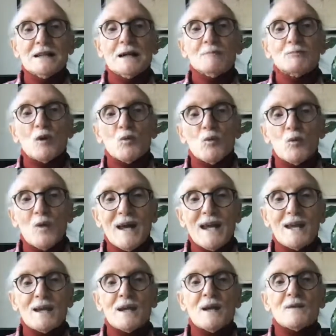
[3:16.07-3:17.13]
But
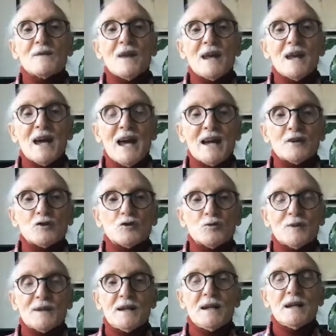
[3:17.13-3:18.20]
when they
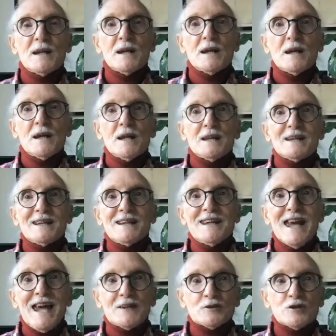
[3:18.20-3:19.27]
actually
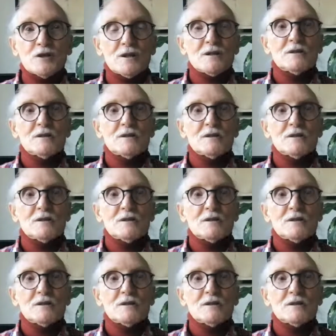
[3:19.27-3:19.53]
get